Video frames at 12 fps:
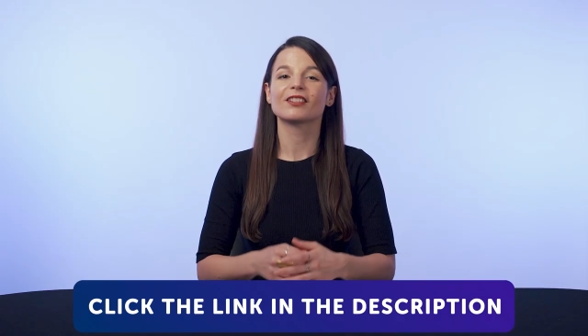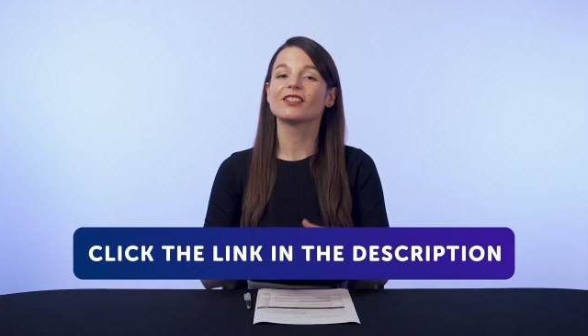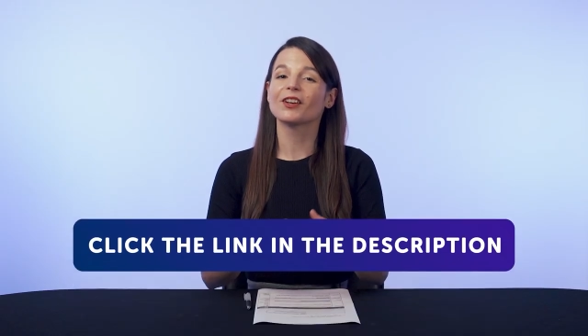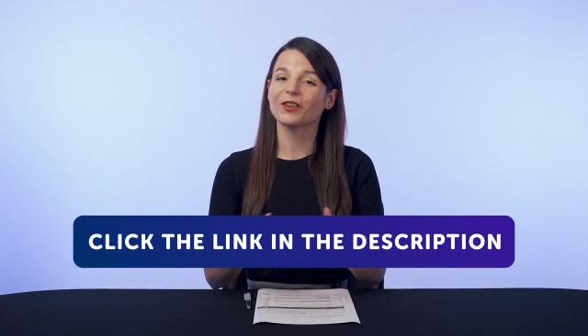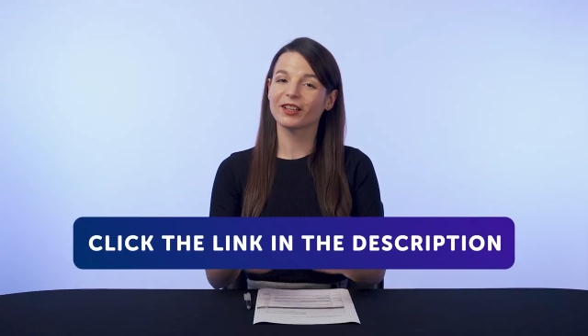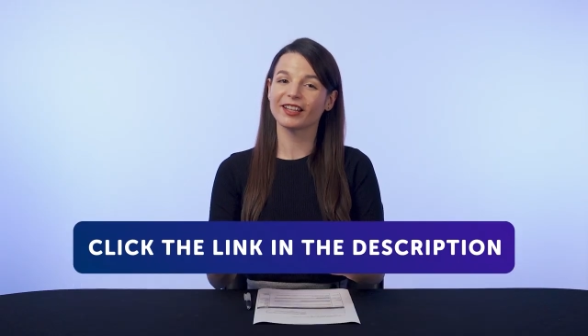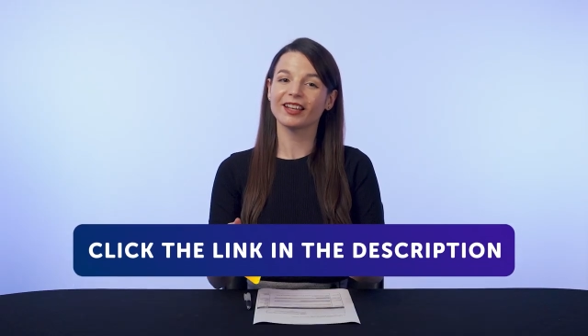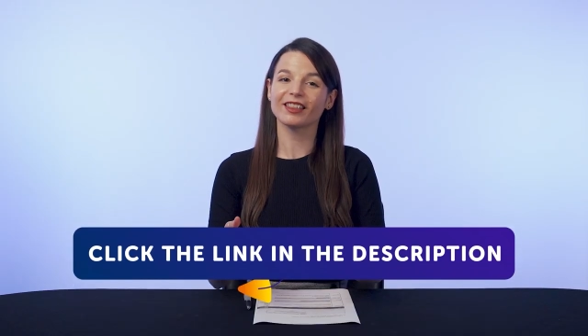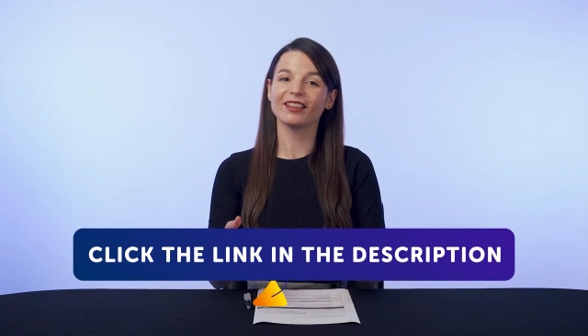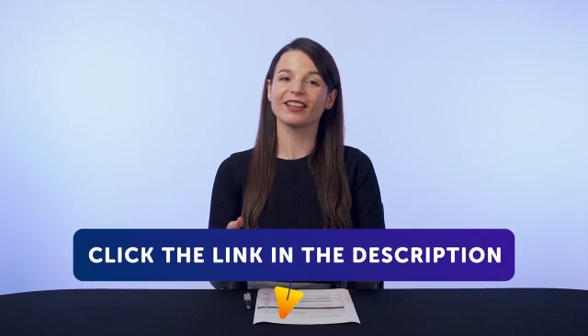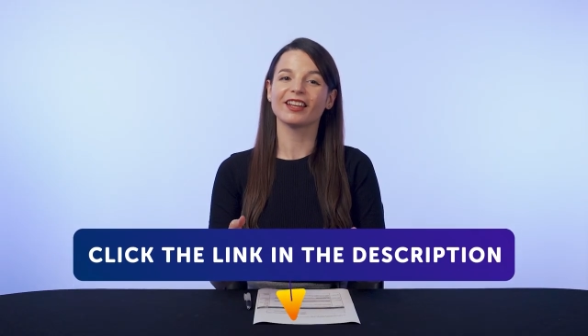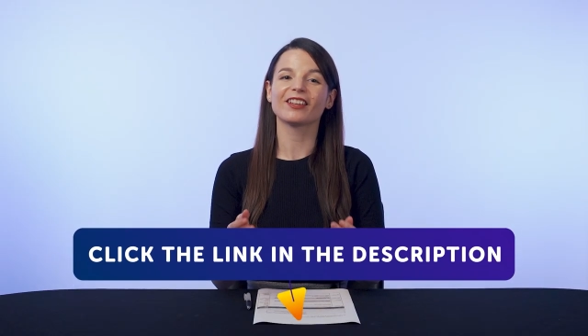So click
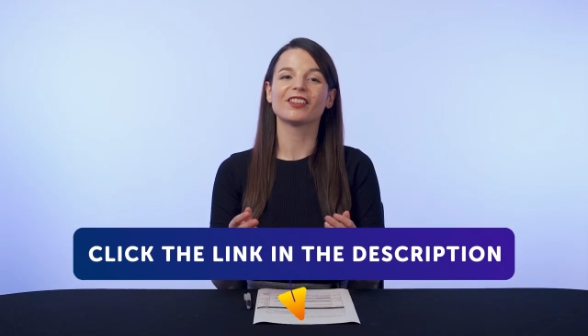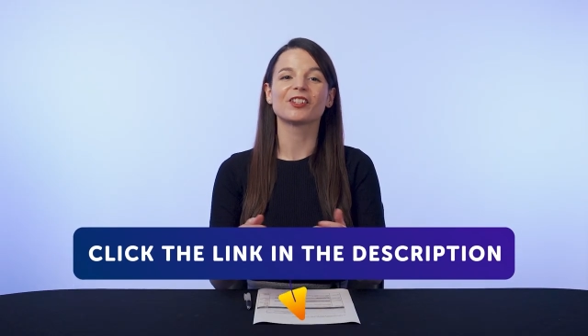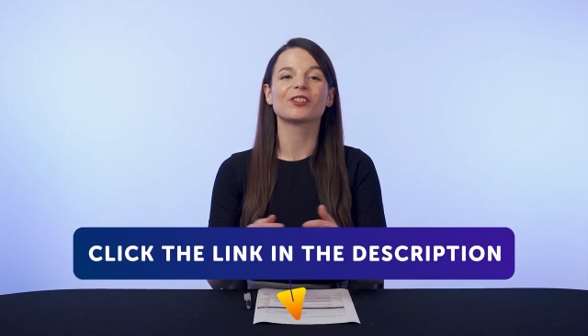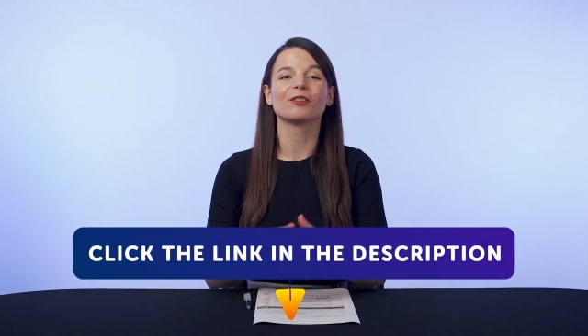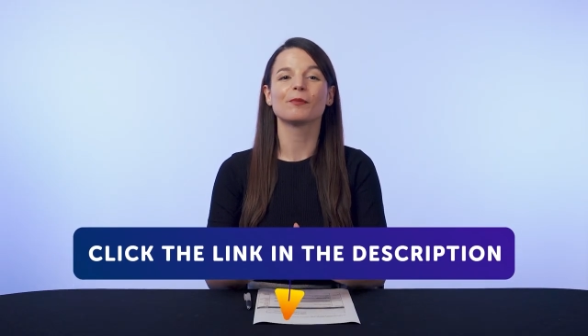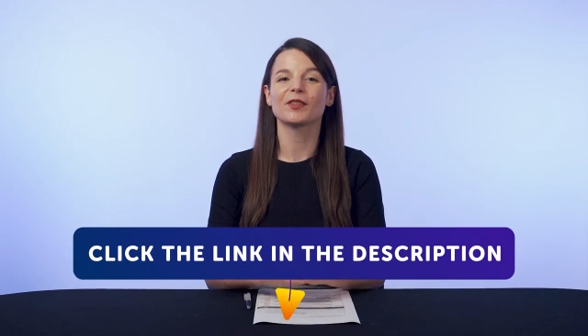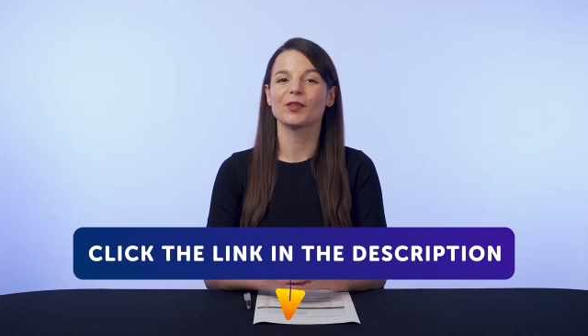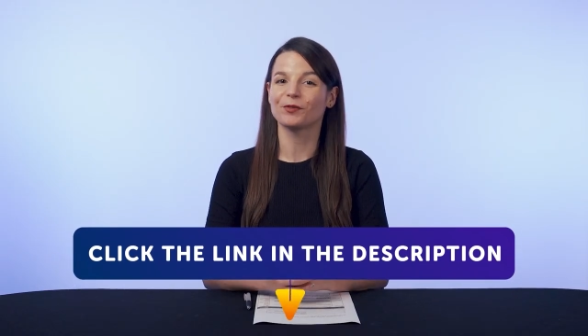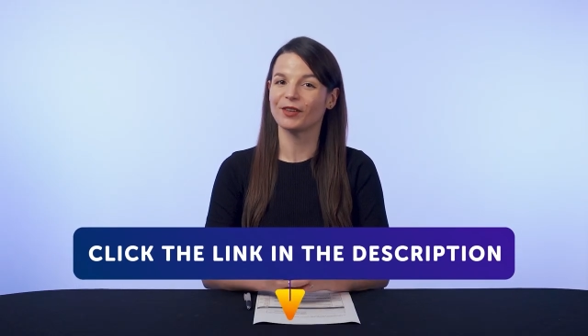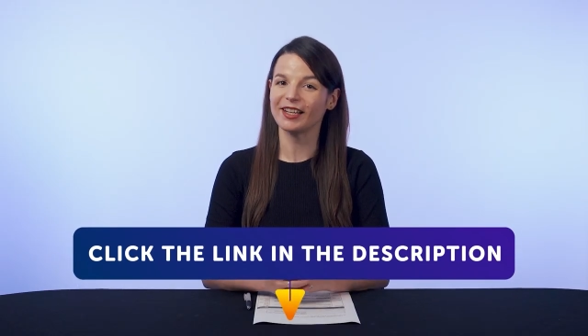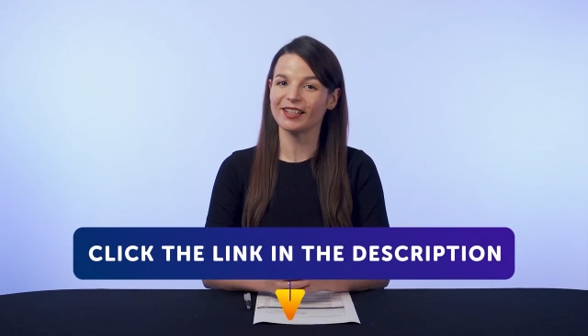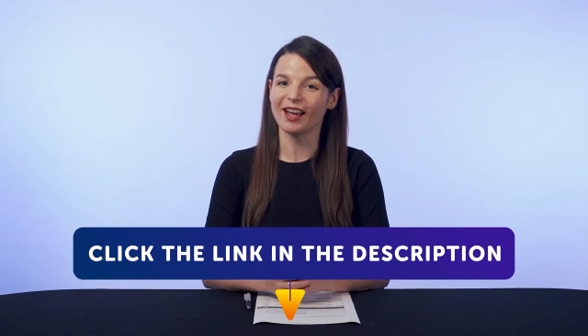the link in the description
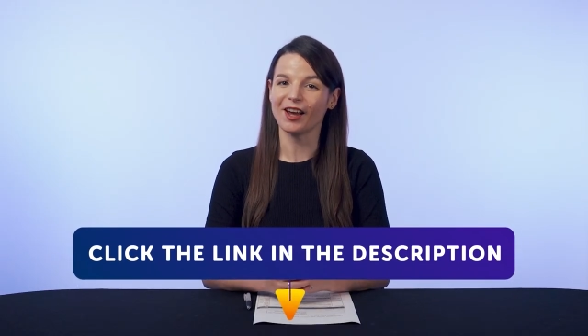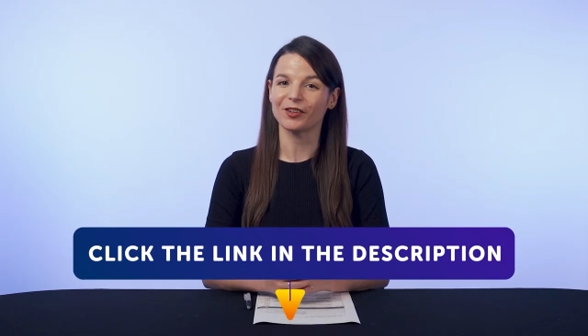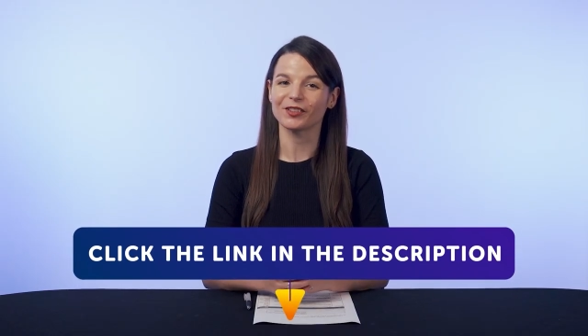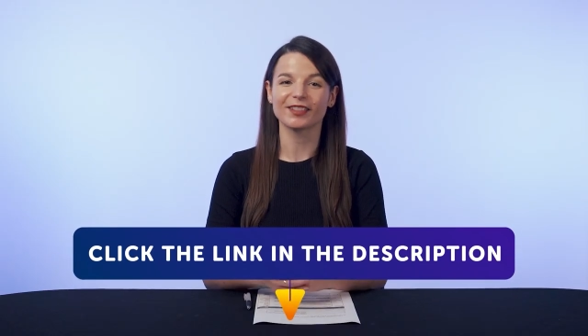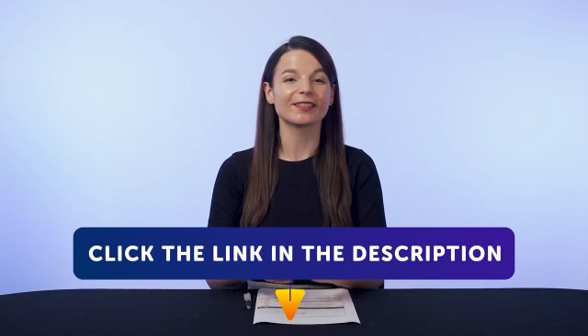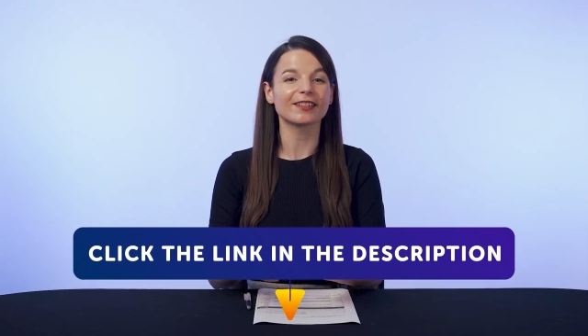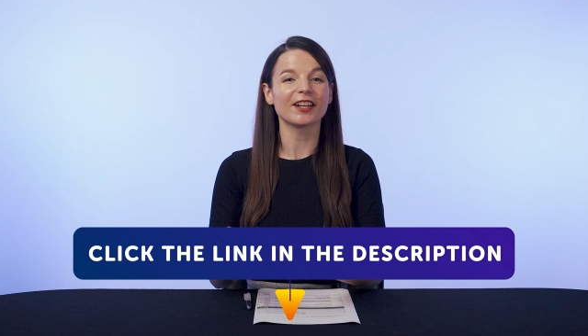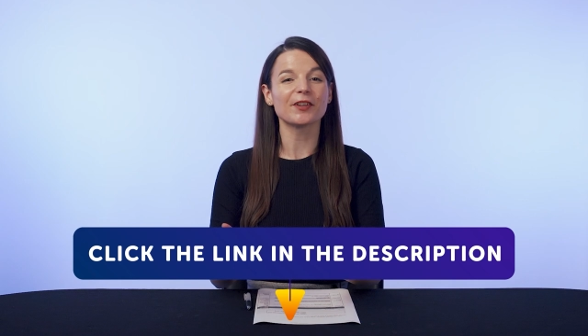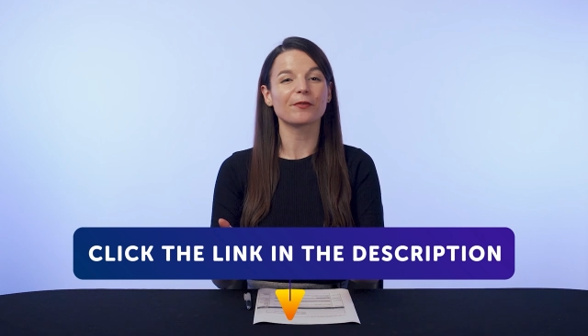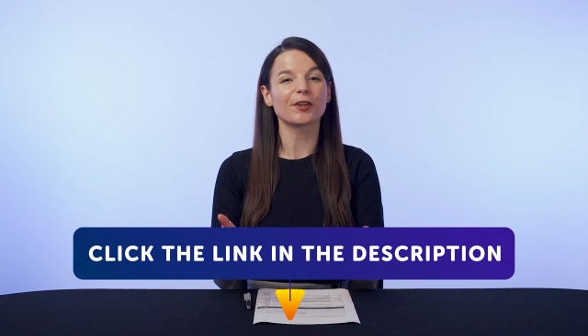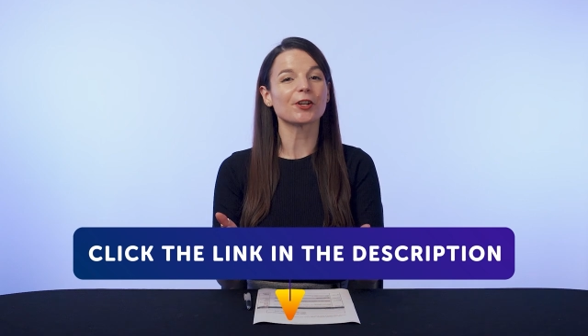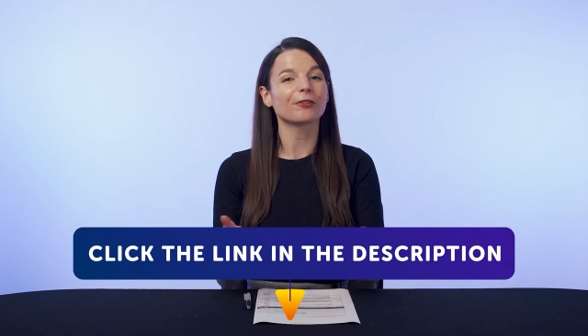right now to sign
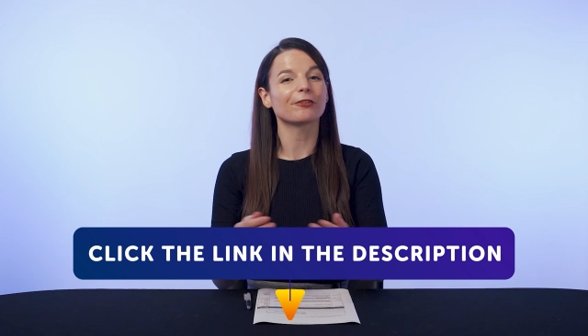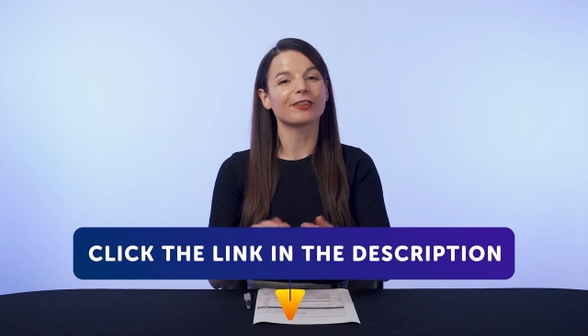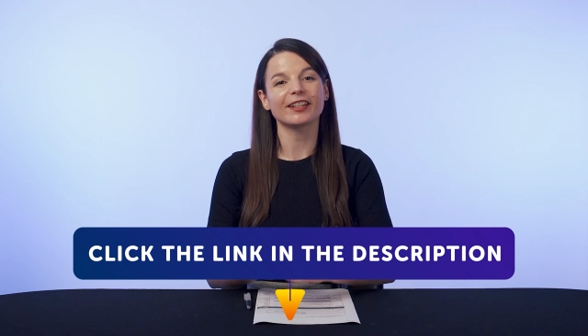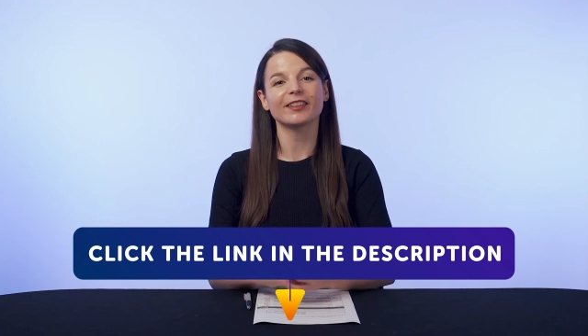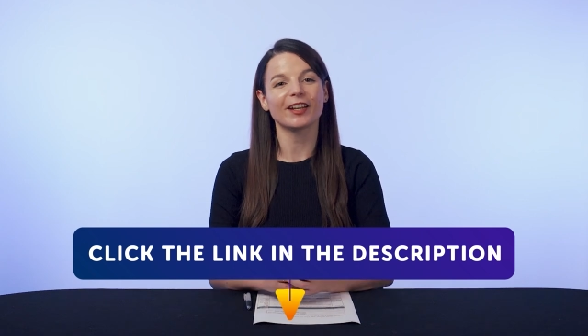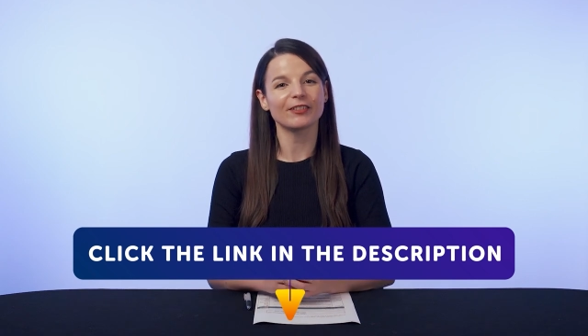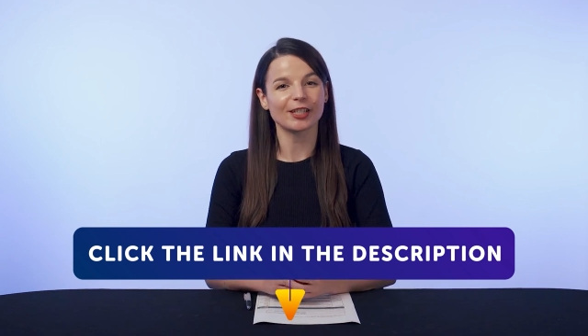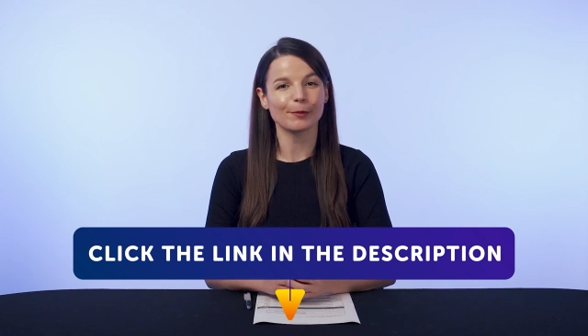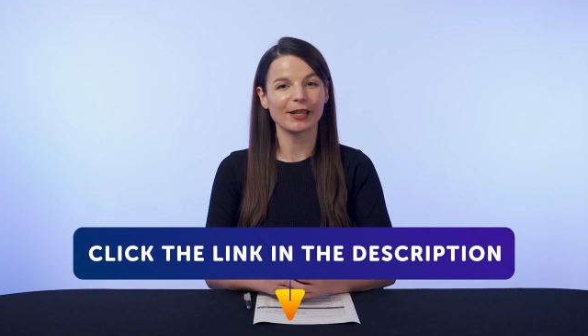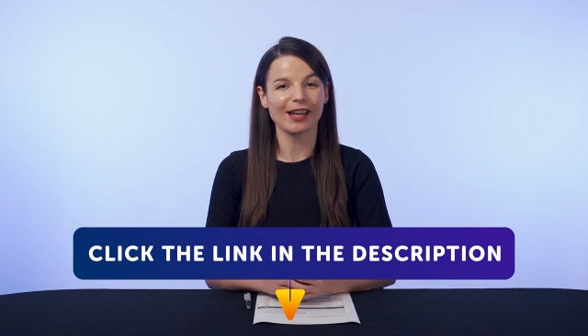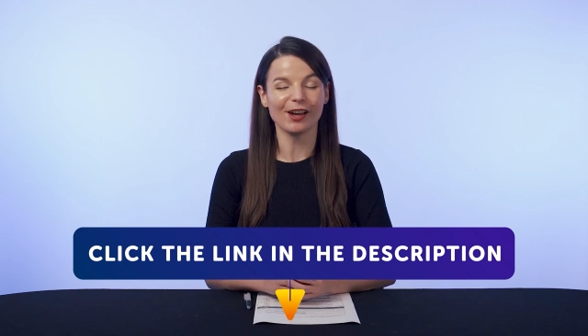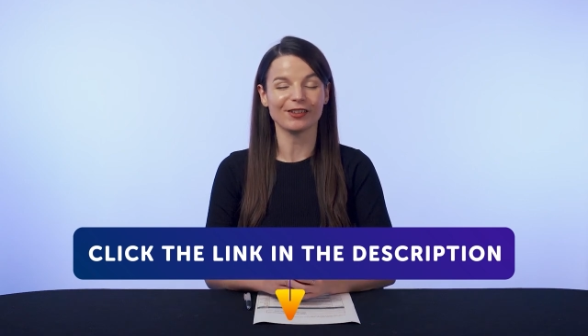up for your free lifetime
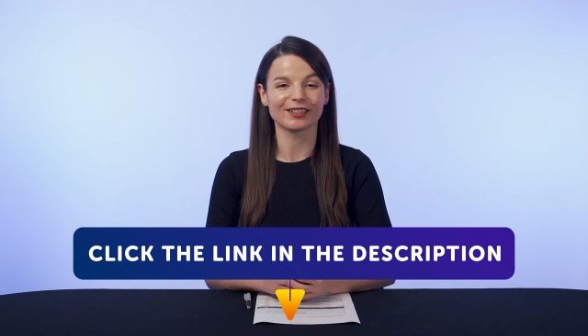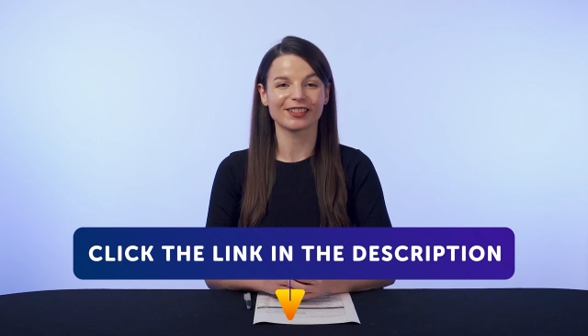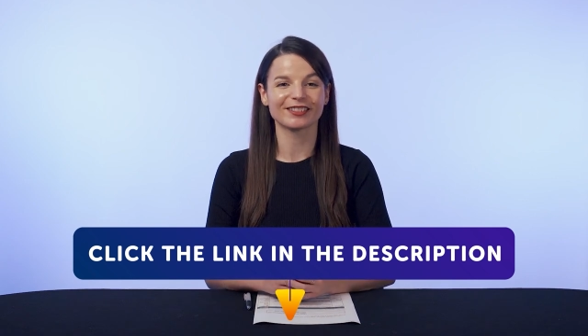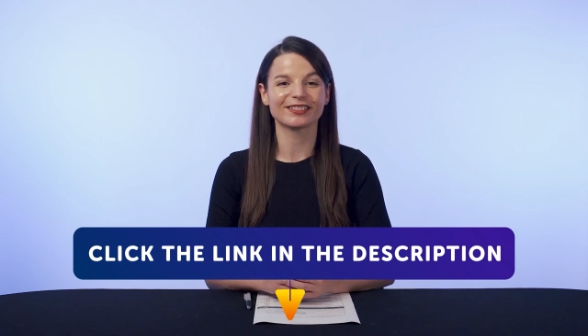account.